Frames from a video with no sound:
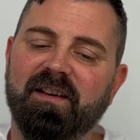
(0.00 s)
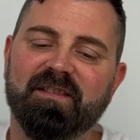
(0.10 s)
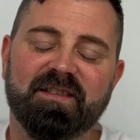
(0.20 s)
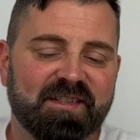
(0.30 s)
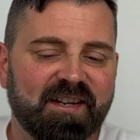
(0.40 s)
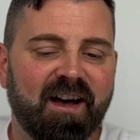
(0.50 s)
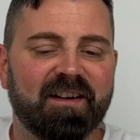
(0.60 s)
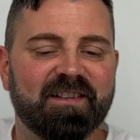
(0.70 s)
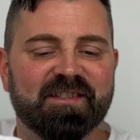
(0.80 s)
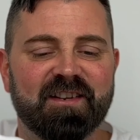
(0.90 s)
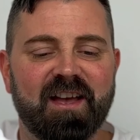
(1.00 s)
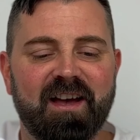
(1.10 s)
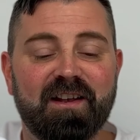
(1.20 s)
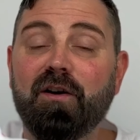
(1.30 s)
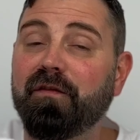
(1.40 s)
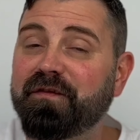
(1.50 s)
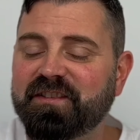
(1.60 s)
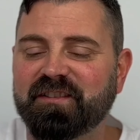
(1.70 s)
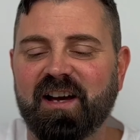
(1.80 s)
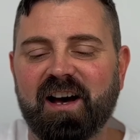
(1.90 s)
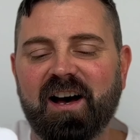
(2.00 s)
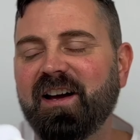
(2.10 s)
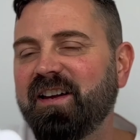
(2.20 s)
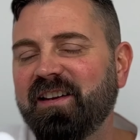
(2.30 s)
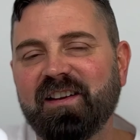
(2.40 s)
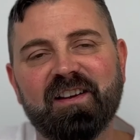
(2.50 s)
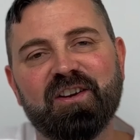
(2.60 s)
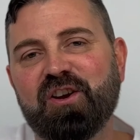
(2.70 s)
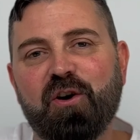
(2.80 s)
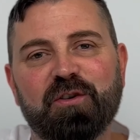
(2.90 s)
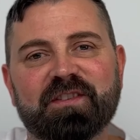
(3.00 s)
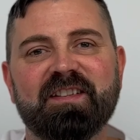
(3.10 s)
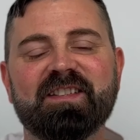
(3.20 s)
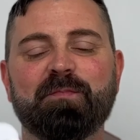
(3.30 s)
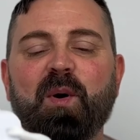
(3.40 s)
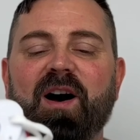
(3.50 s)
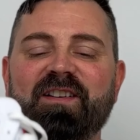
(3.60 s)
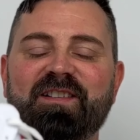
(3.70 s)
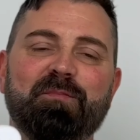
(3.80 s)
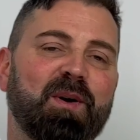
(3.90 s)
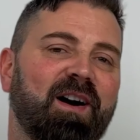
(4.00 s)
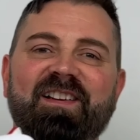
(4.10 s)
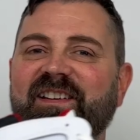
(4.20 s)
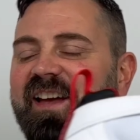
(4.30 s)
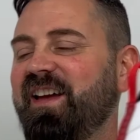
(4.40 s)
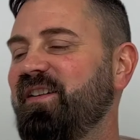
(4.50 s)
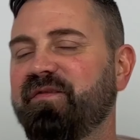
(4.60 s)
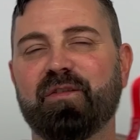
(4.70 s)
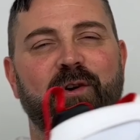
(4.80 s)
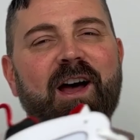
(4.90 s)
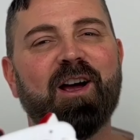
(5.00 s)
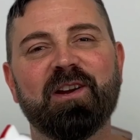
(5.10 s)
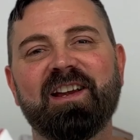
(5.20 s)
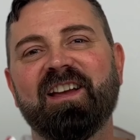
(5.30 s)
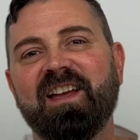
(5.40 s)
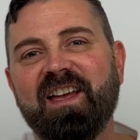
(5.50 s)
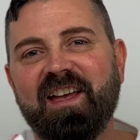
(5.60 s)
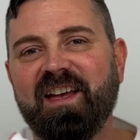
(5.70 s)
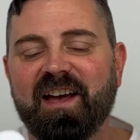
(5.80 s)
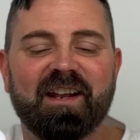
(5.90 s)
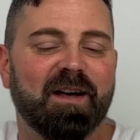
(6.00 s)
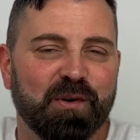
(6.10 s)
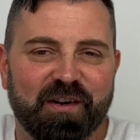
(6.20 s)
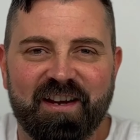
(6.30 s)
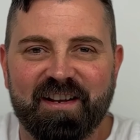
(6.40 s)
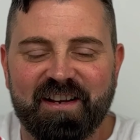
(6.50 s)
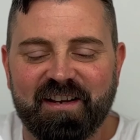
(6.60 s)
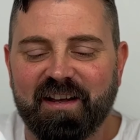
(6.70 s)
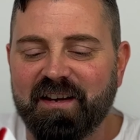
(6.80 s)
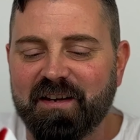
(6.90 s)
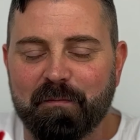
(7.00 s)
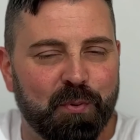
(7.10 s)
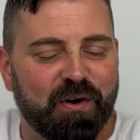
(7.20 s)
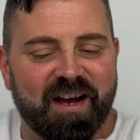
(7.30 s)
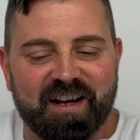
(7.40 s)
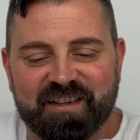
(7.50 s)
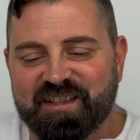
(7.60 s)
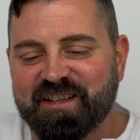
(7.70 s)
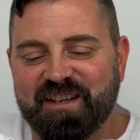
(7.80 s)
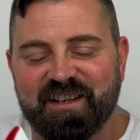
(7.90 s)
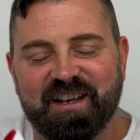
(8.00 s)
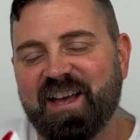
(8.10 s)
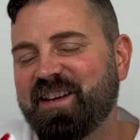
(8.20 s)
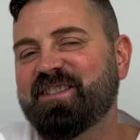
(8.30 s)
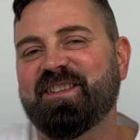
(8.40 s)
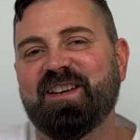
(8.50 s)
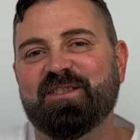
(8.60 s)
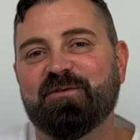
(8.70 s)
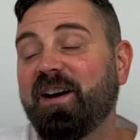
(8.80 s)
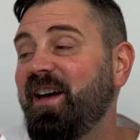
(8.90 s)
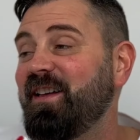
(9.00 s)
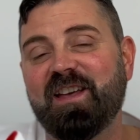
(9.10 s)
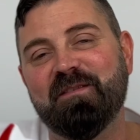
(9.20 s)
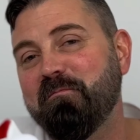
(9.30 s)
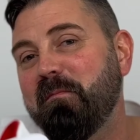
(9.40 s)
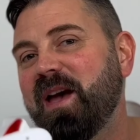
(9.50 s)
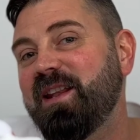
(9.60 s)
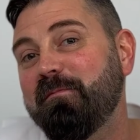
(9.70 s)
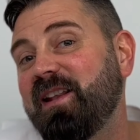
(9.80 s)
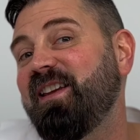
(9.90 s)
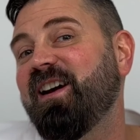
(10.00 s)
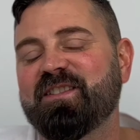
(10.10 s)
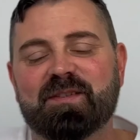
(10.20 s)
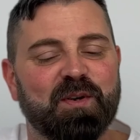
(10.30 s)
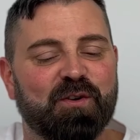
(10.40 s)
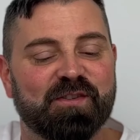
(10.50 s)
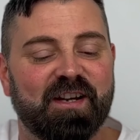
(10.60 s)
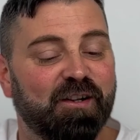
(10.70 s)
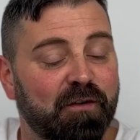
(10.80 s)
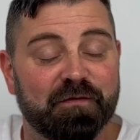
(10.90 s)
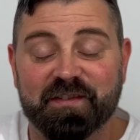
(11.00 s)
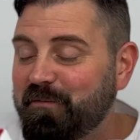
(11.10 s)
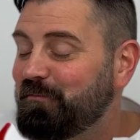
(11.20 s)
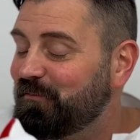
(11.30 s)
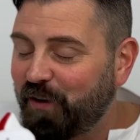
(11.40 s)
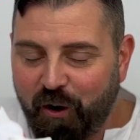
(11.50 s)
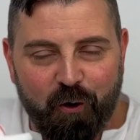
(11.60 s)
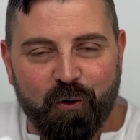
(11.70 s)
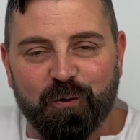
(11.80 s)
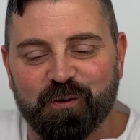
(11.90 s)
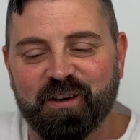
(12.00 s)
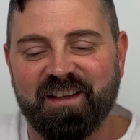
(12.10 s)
designs, and often I got inspired by a Ferrari, a Lamborghini, a Bugatti, etc., and many others, because I love them all.